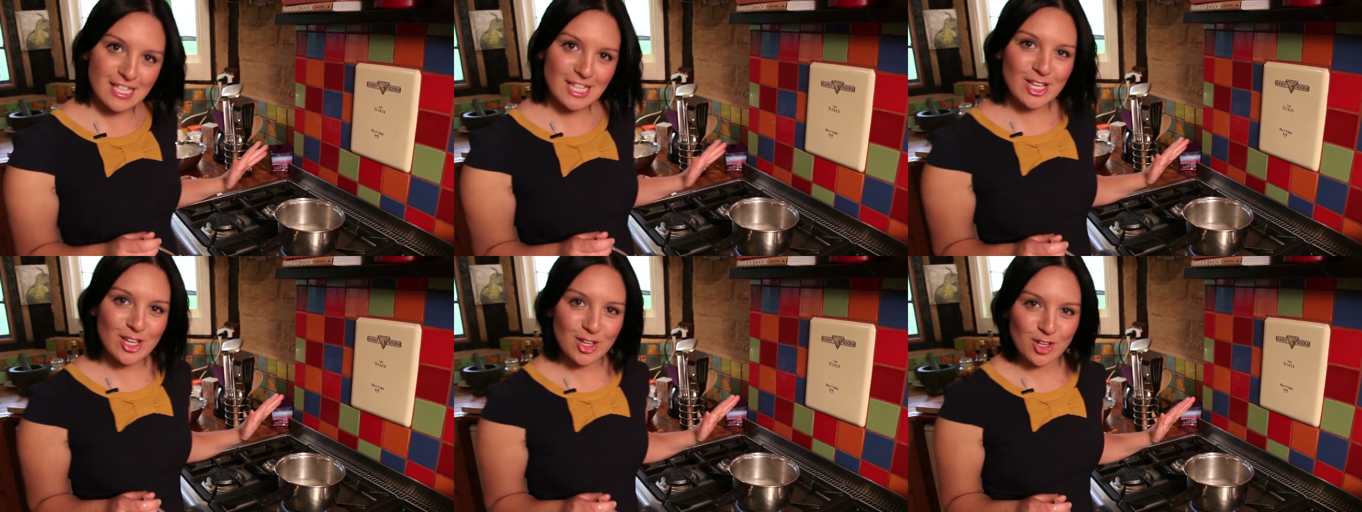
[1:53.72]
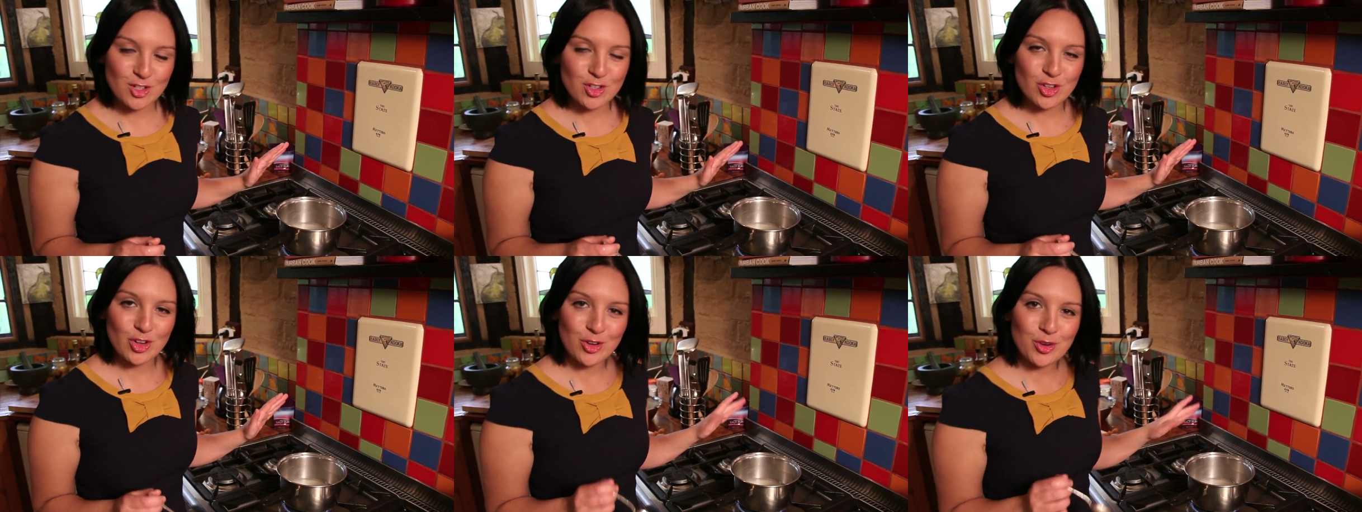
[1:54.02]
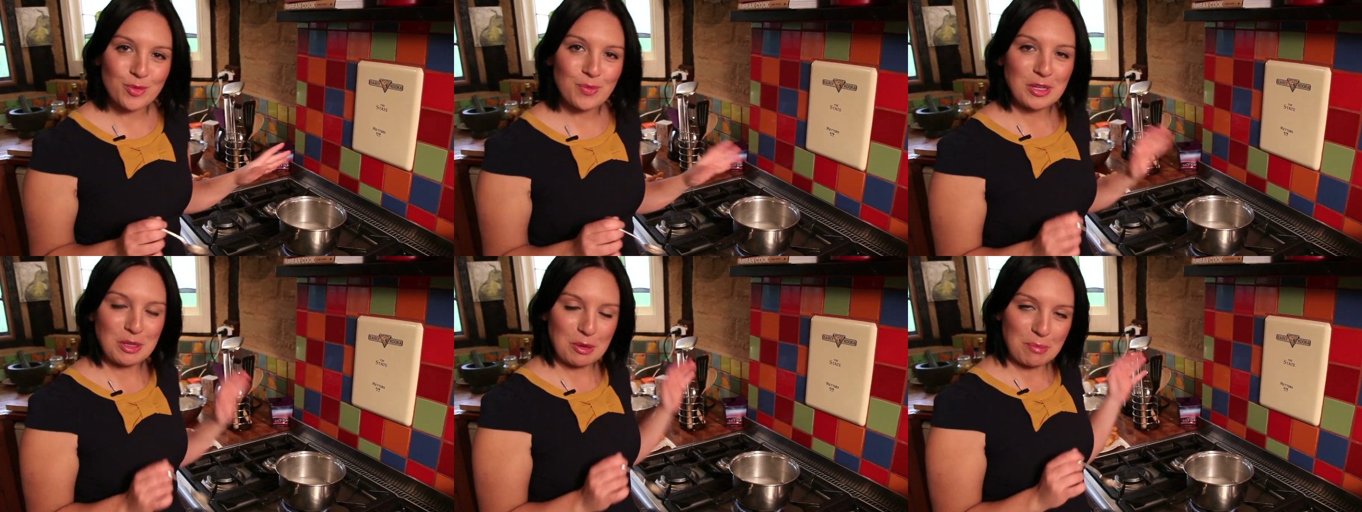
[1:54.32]
thing you can
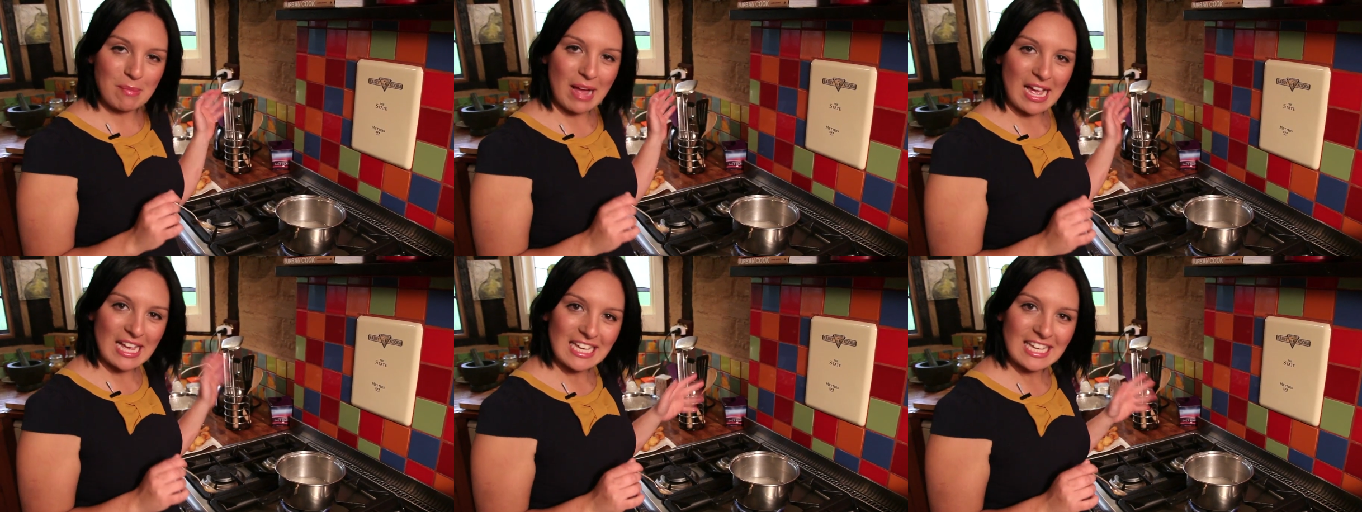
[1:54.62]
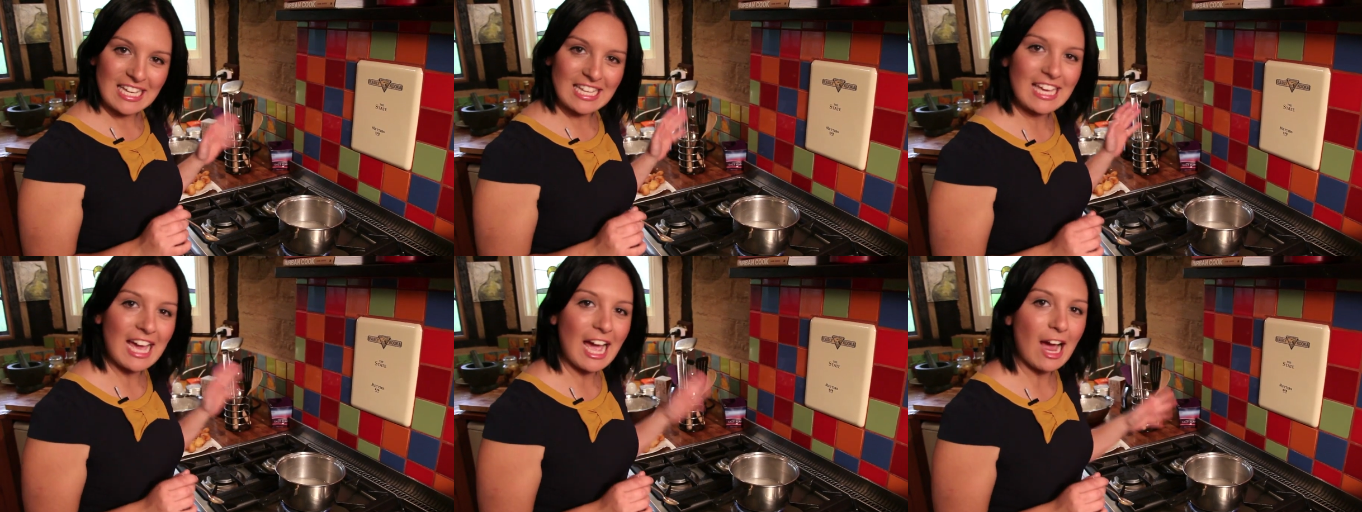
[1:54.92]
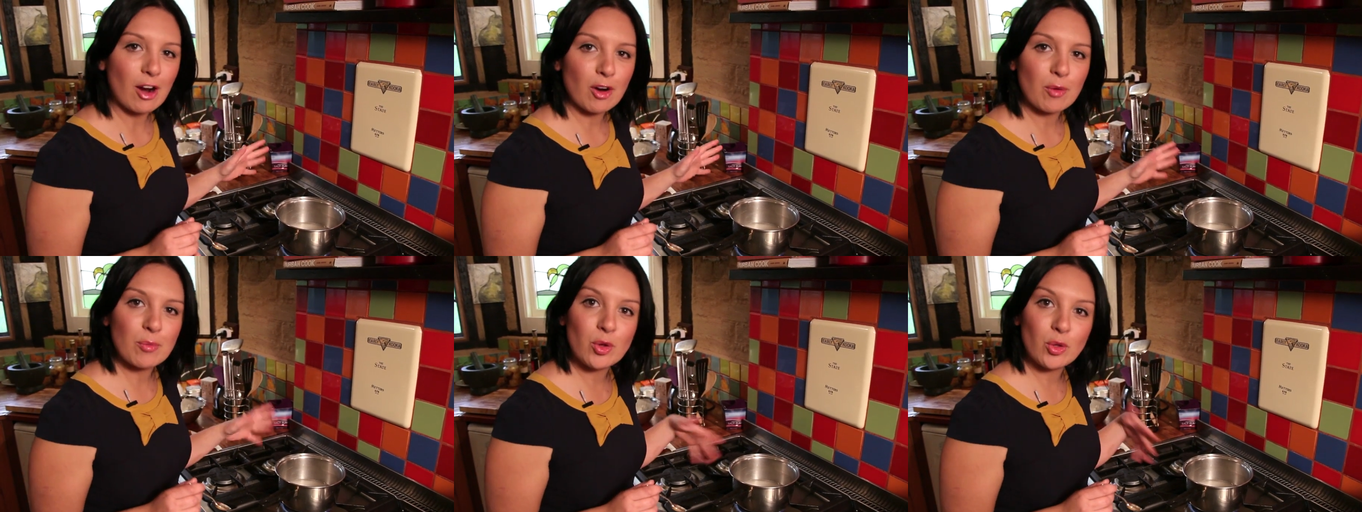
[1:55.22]
do when you're making
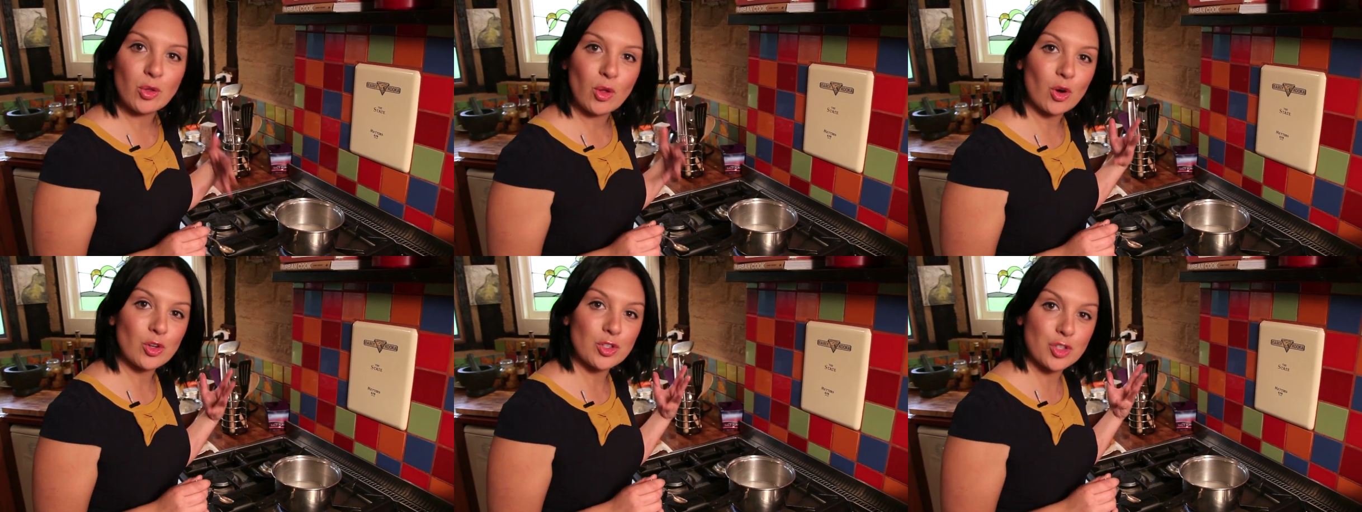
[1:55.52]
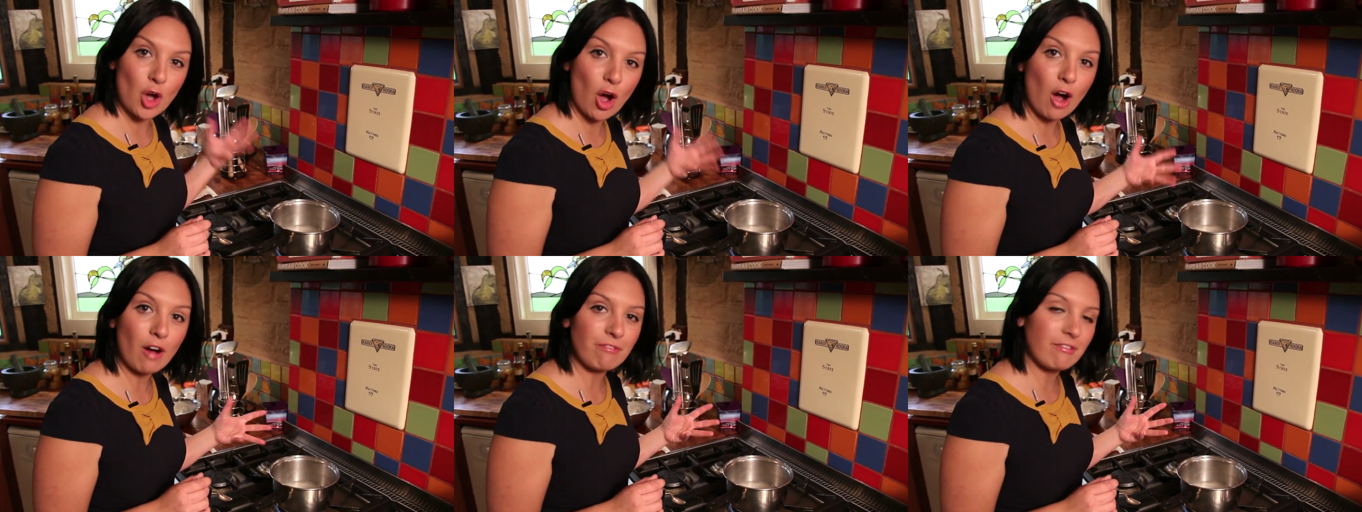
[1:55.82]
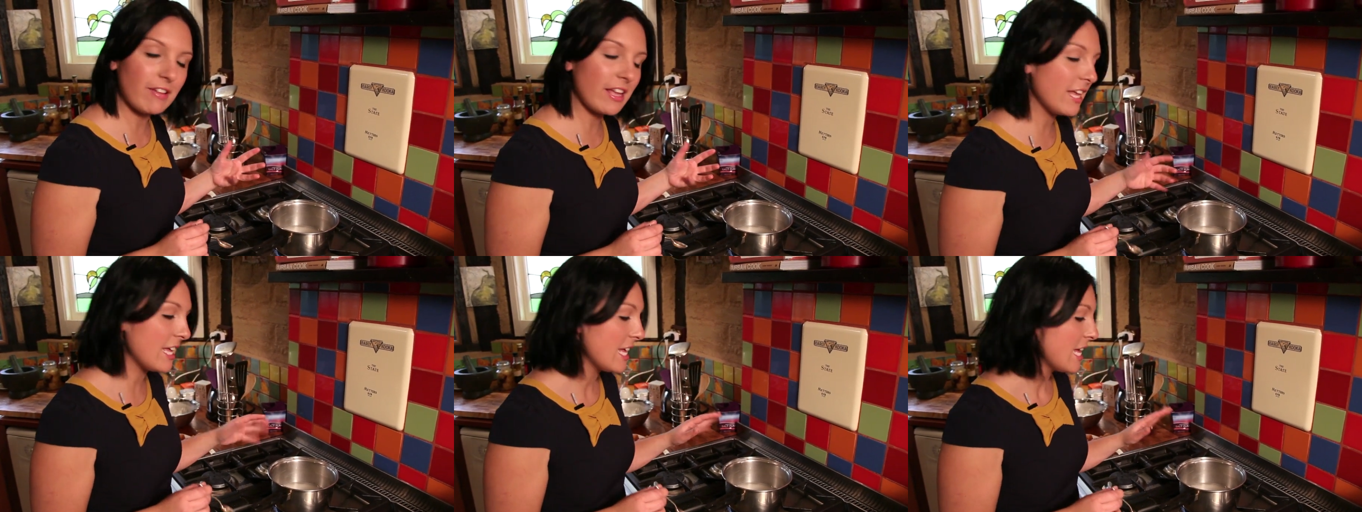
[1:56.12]
caramel or
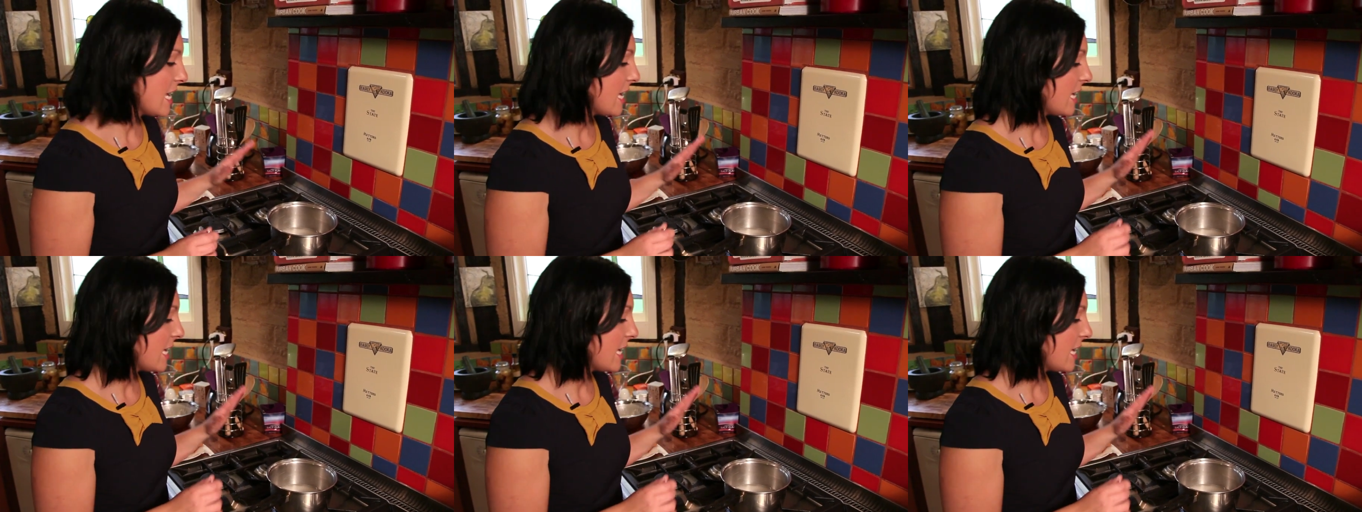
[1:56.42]
toffee